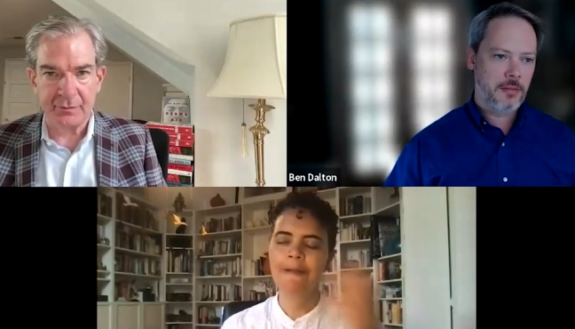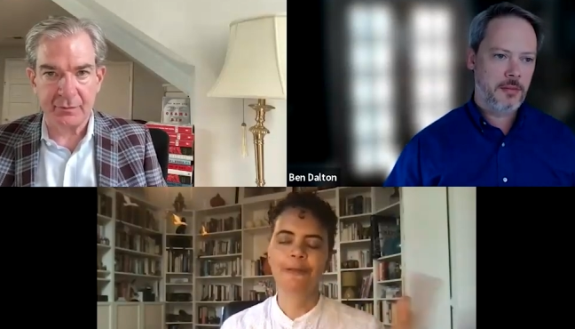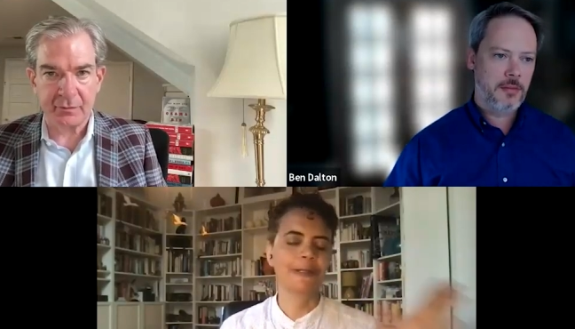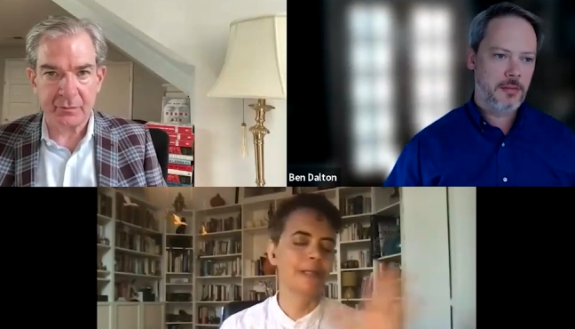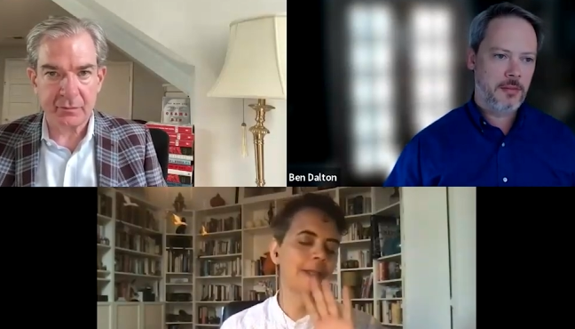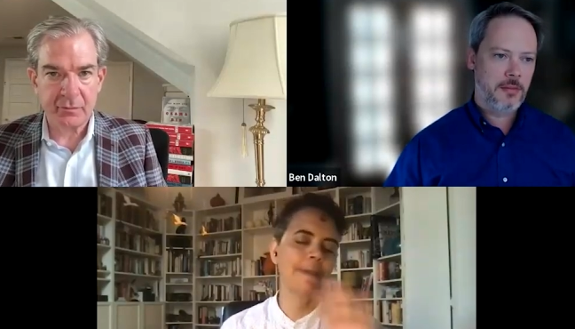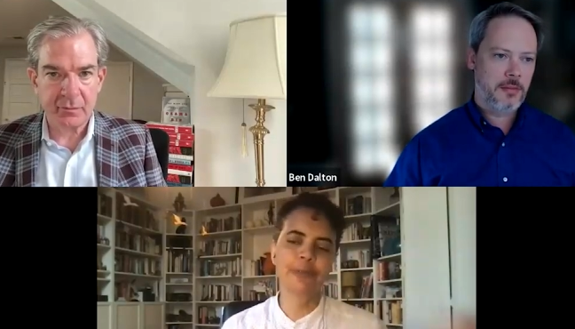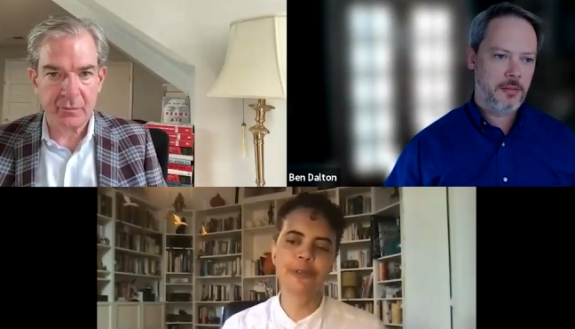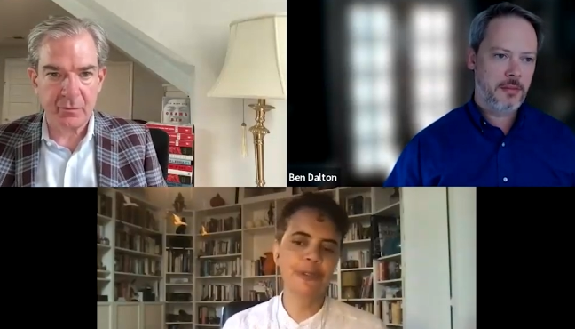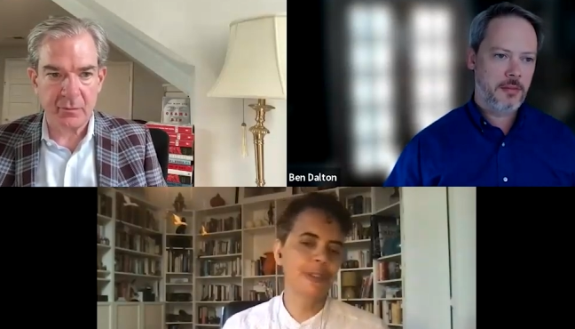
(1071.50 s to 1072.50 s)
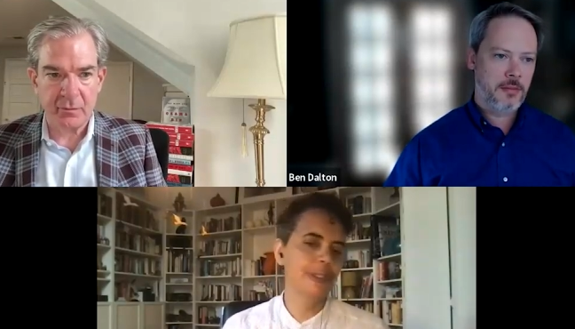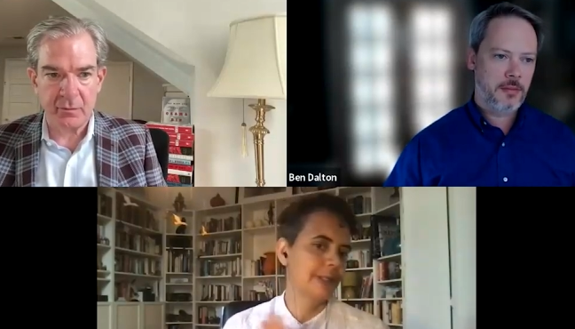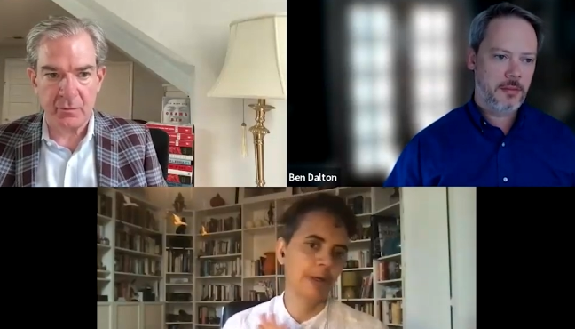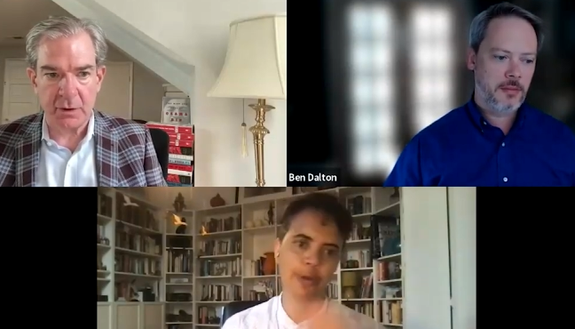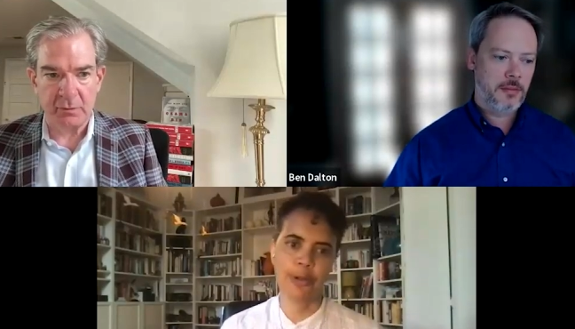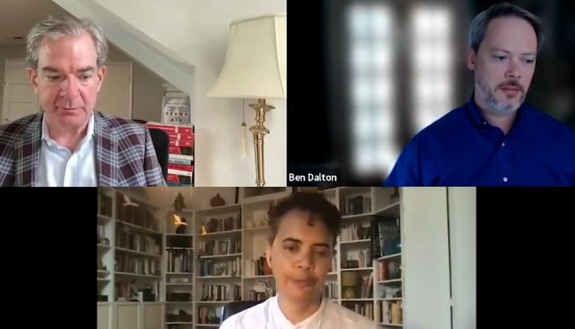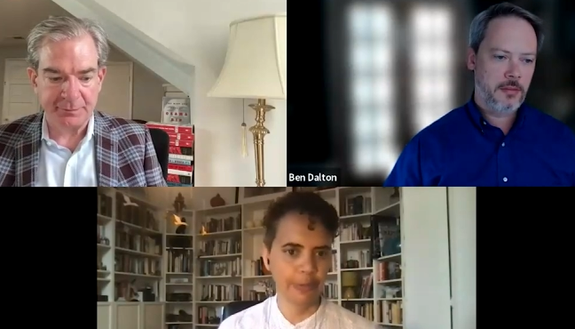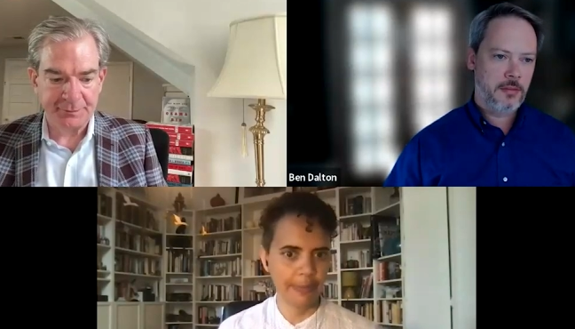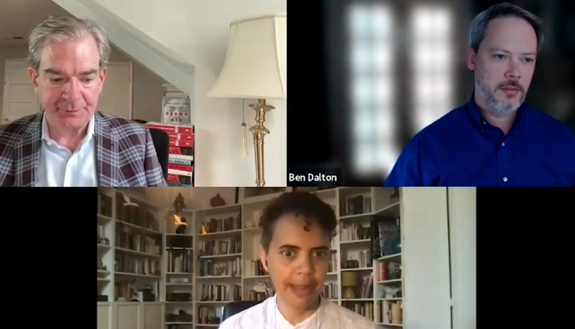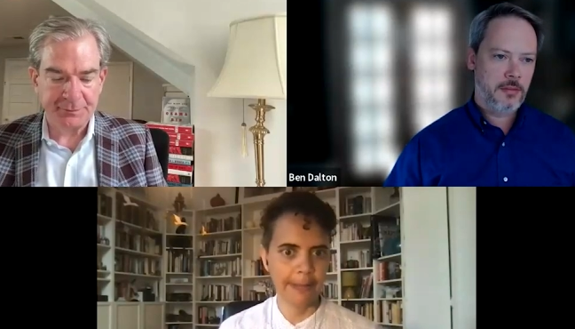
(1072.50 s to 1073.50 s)
Speaker 1: look, the numbers are all over
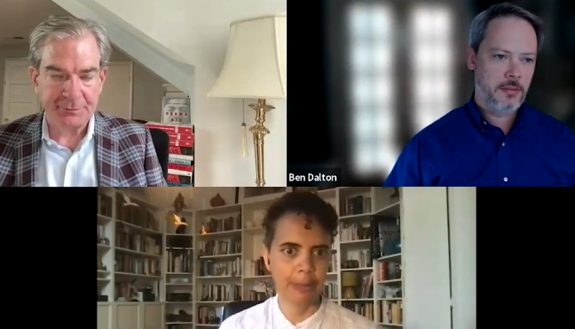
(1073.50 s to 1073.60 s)
the map.